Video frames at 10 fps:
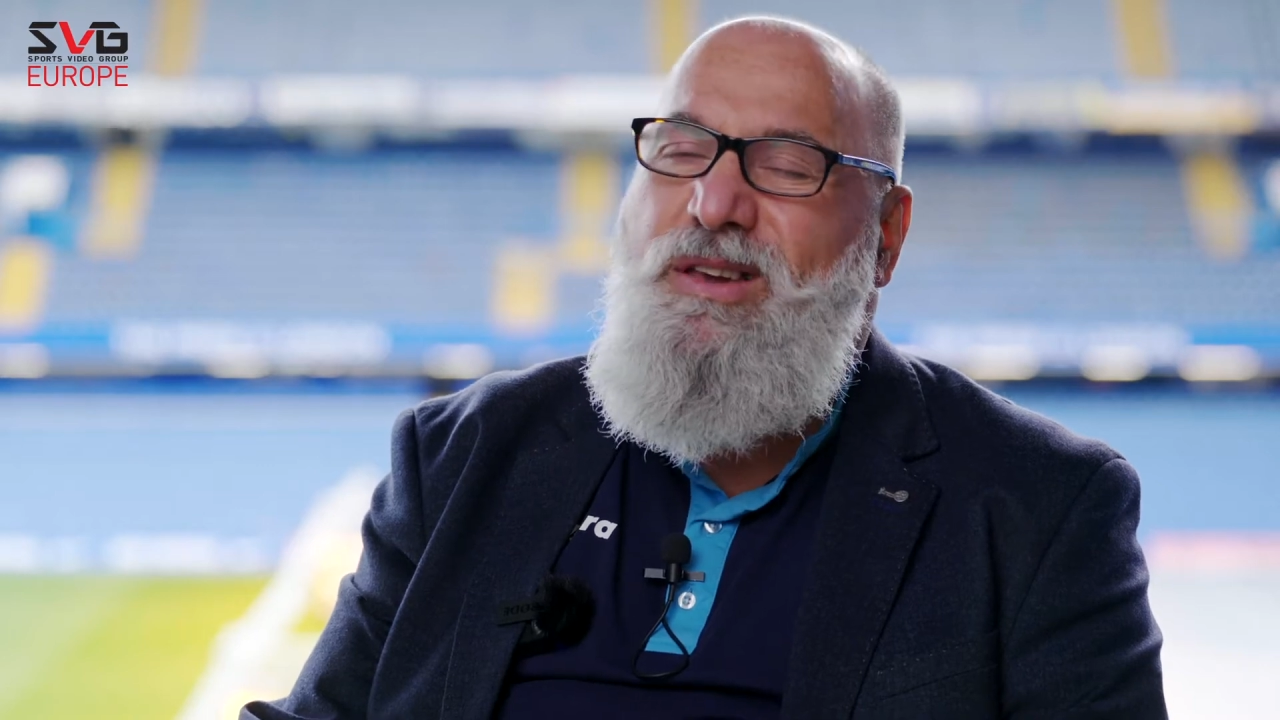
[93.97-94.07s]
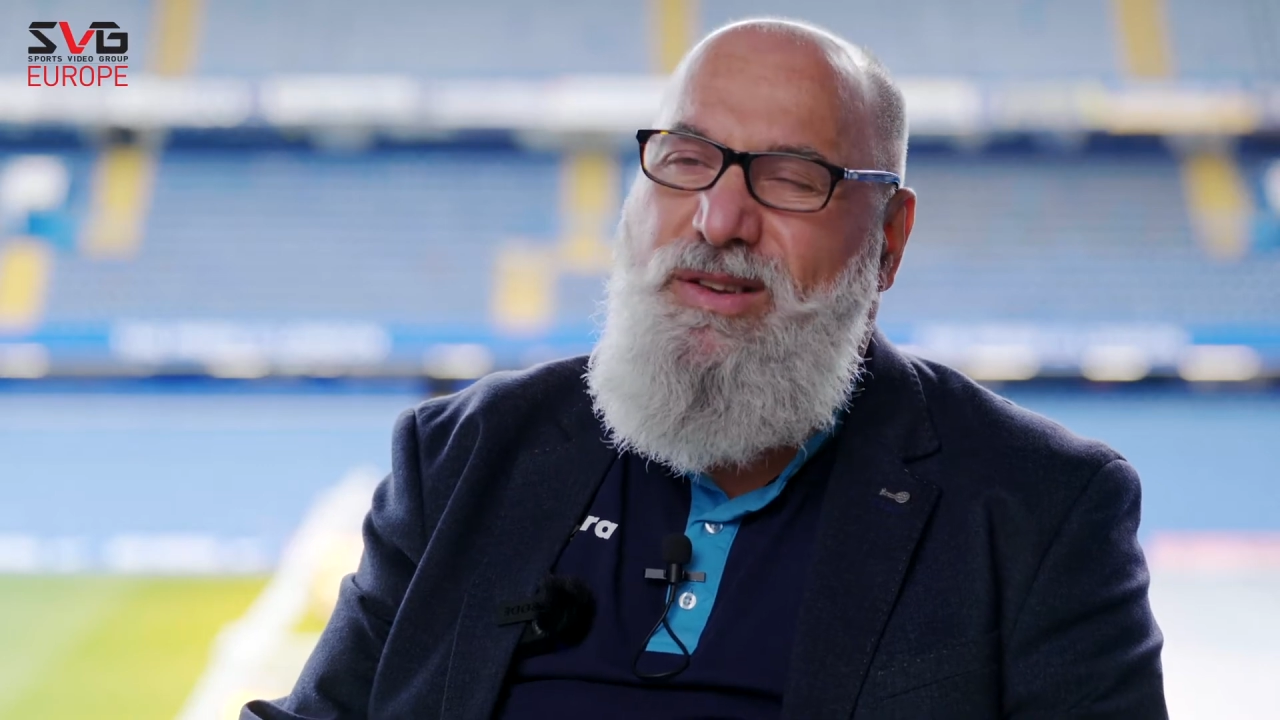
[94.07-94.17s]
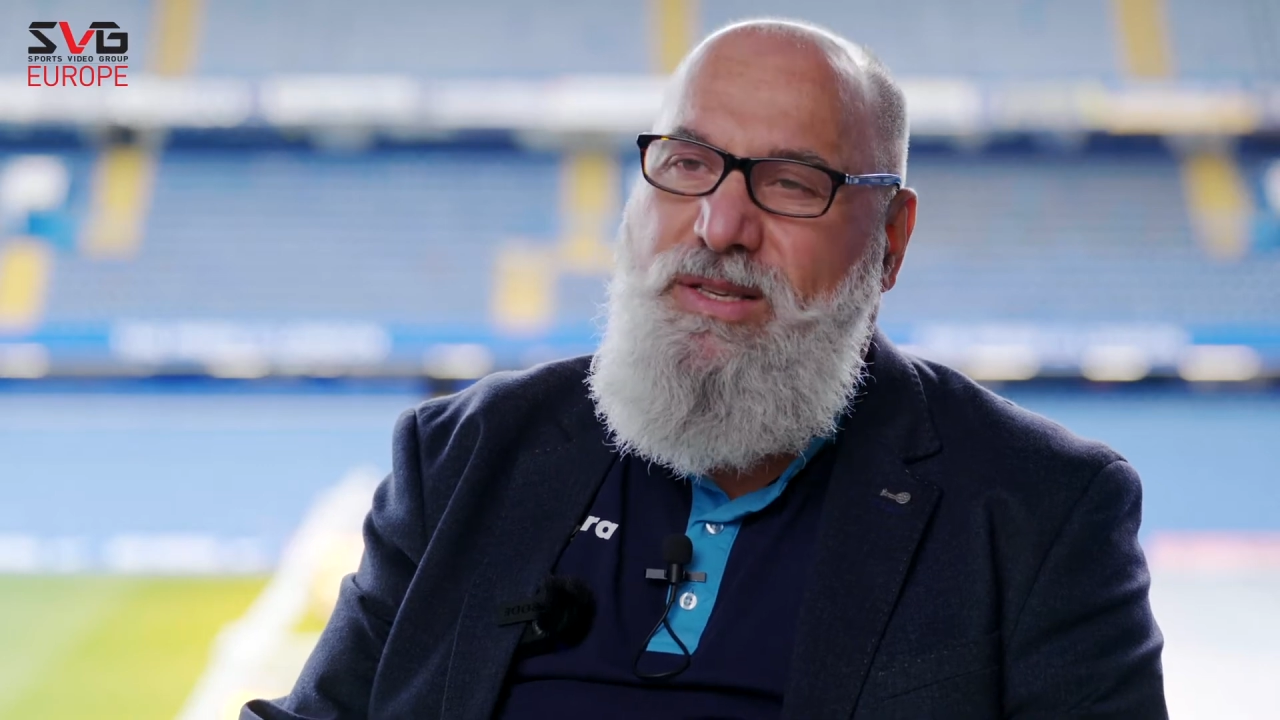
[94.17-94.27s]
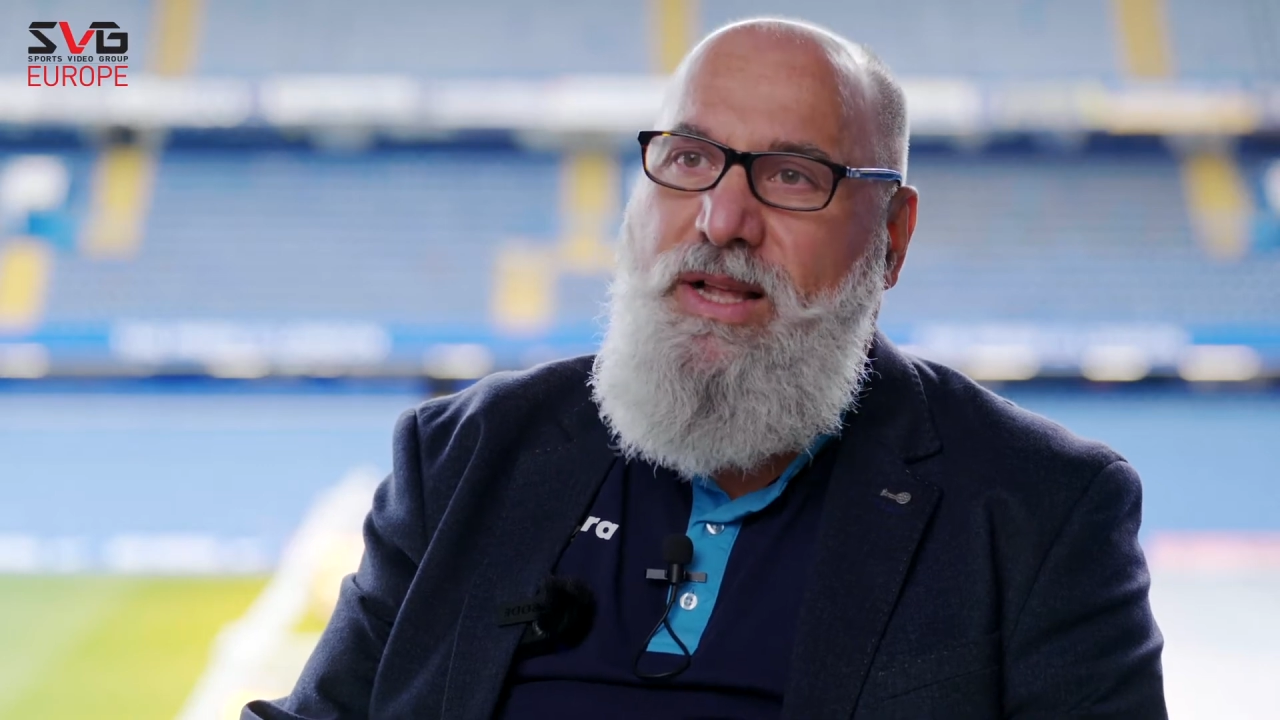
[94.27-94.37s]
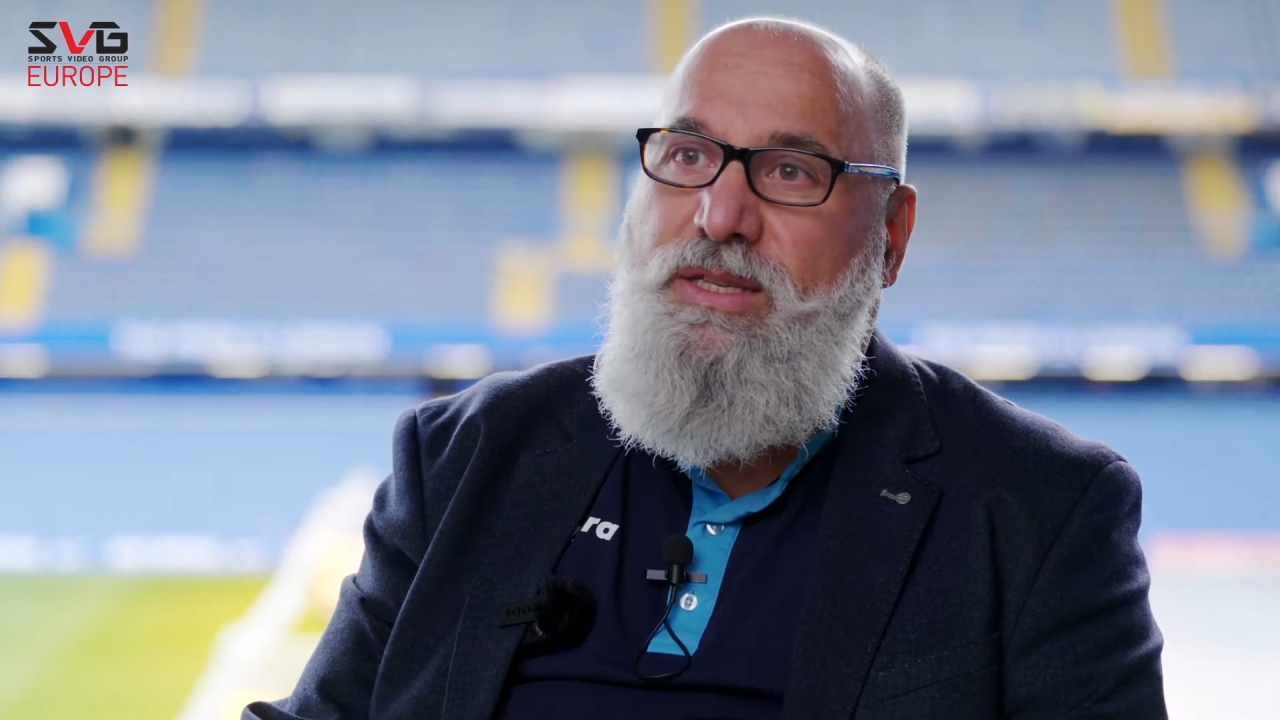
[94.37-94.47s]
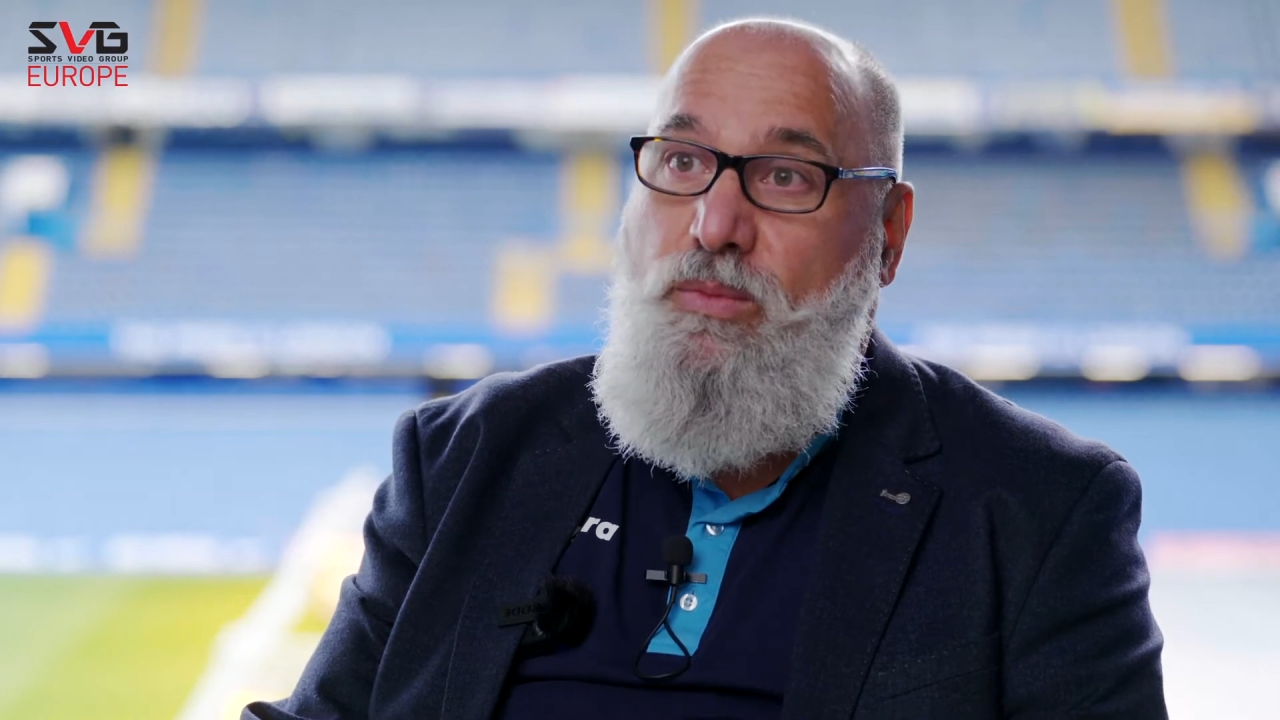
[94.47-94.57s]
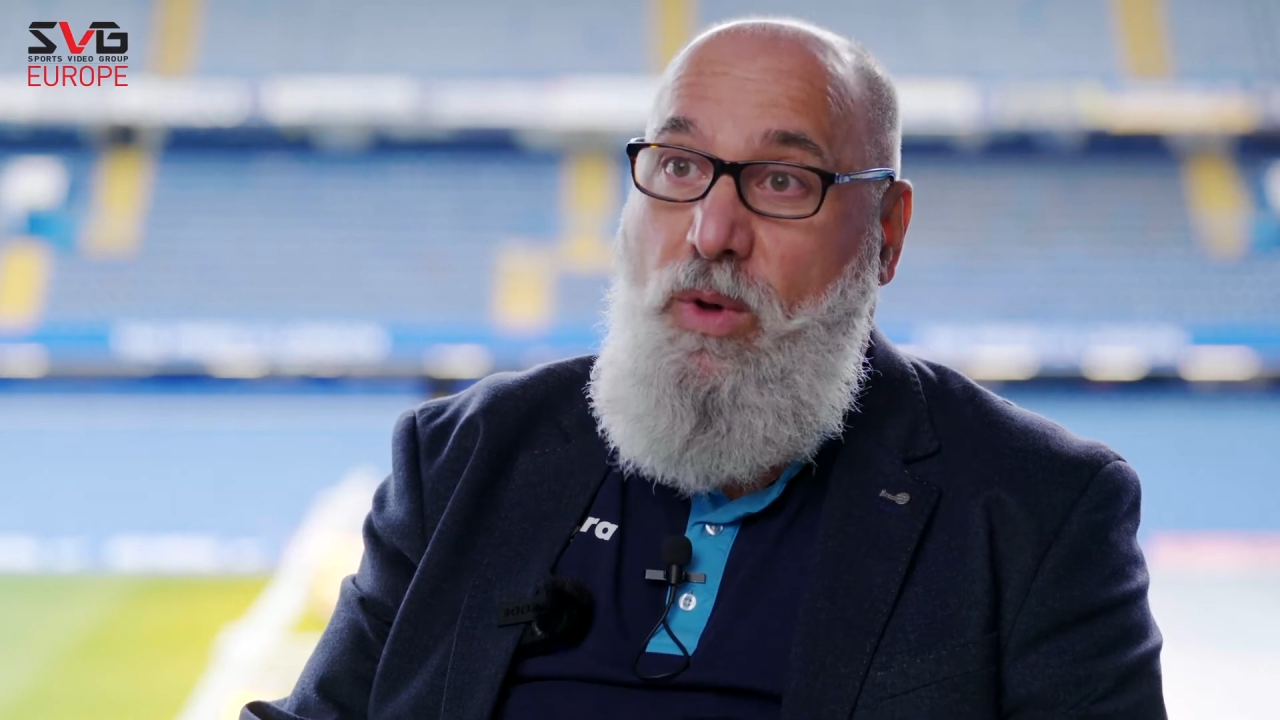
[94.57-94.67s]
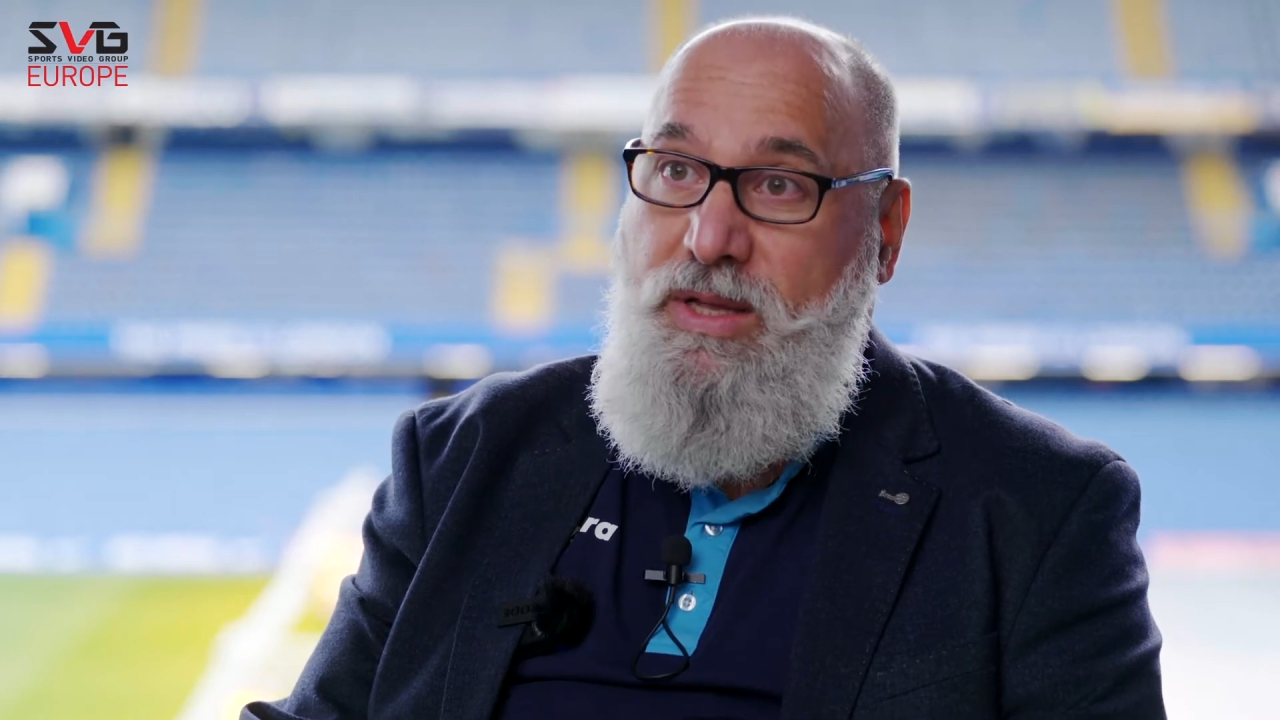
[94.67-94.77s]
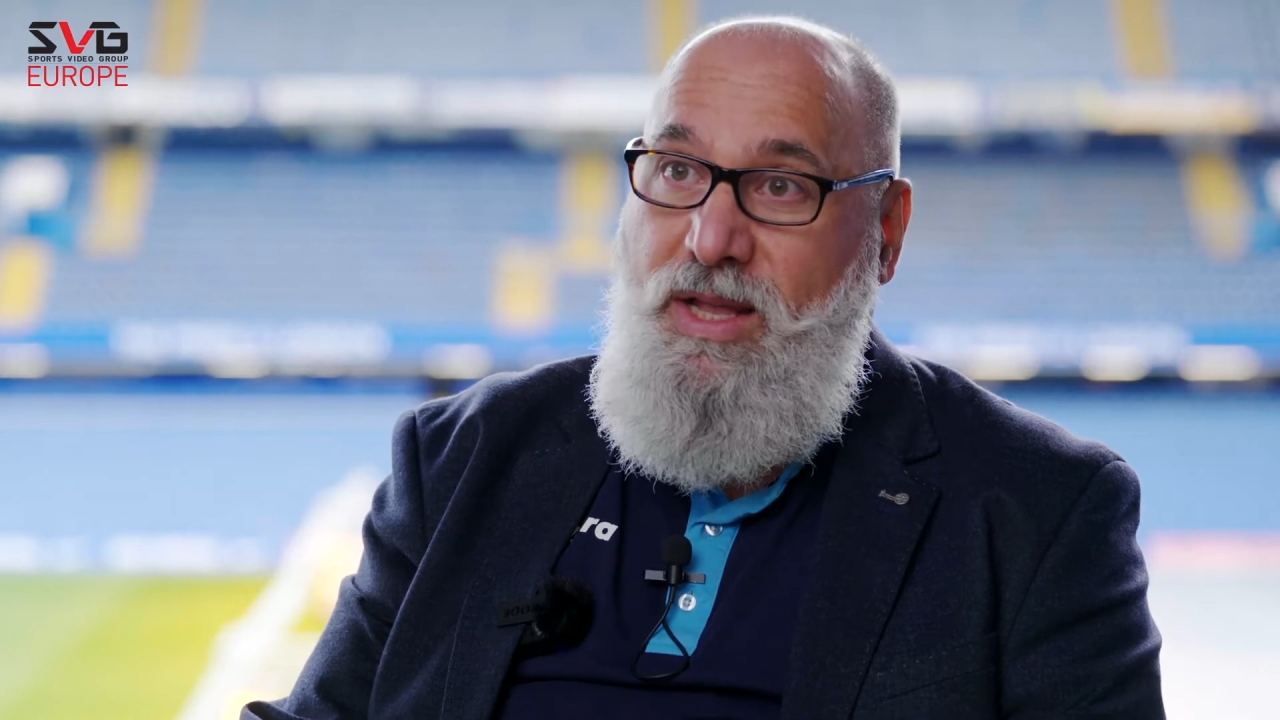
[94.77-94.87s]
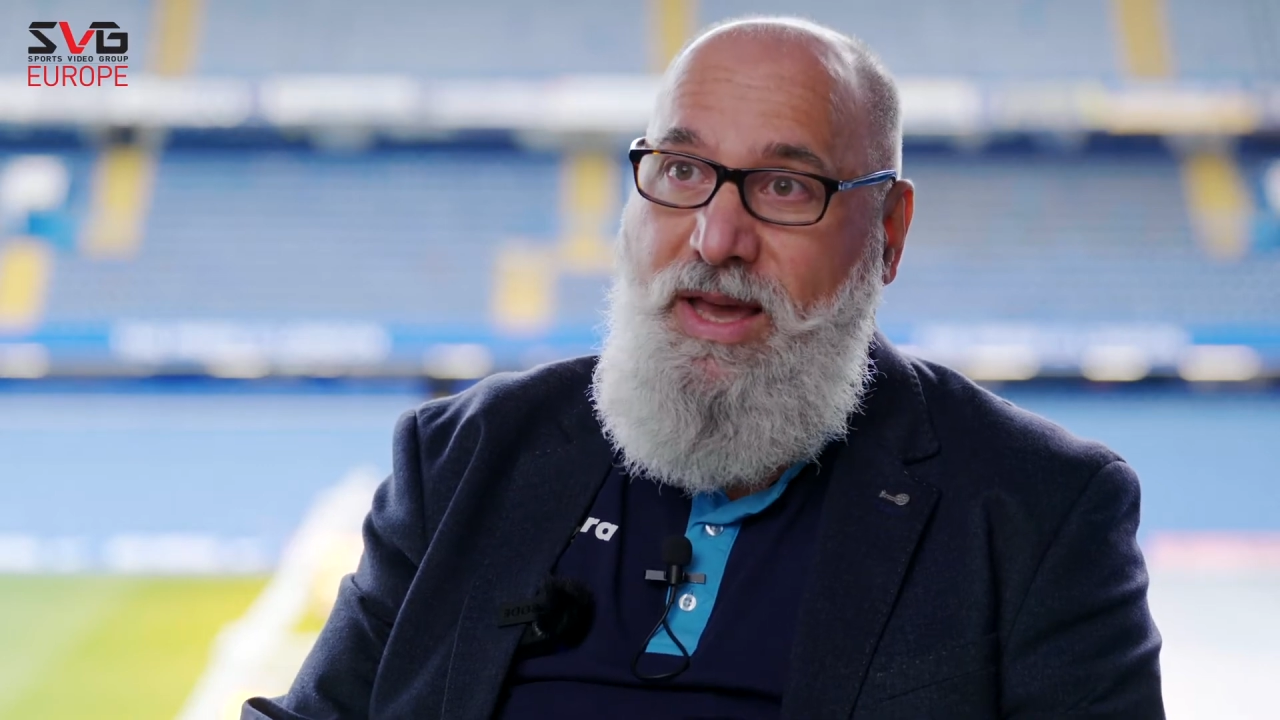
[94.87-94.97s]
because that's
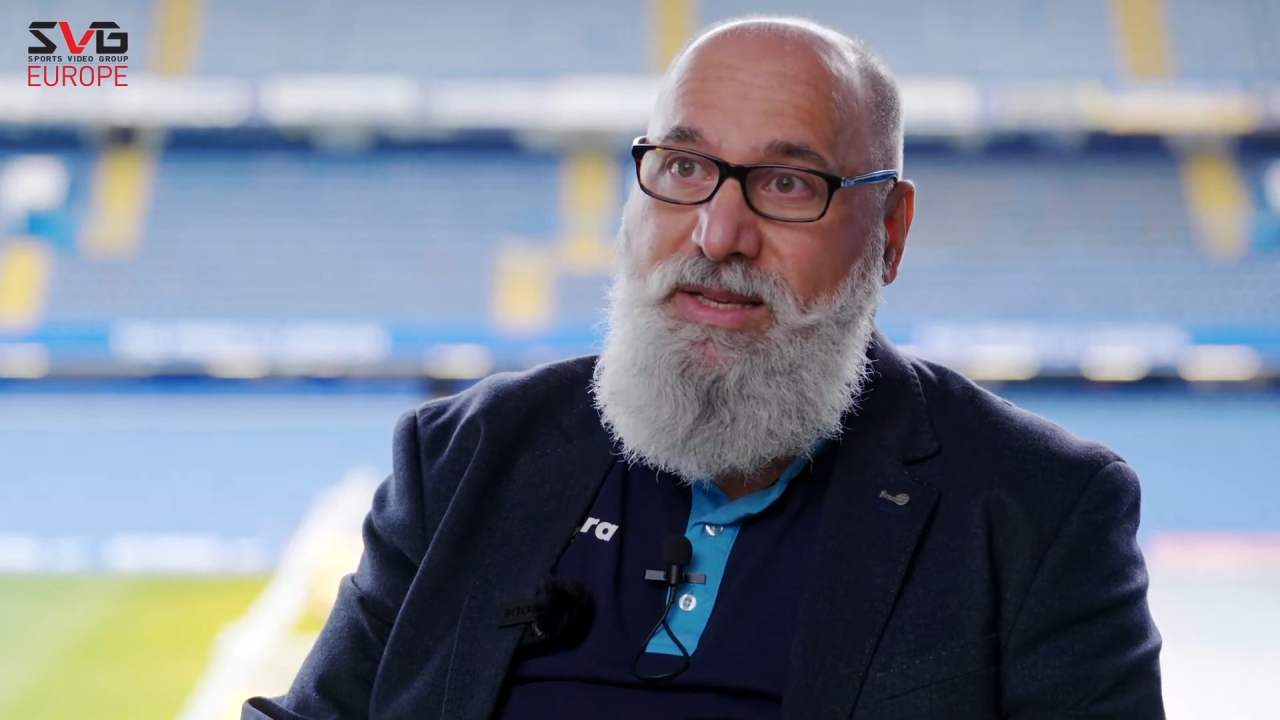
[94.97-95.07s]
widely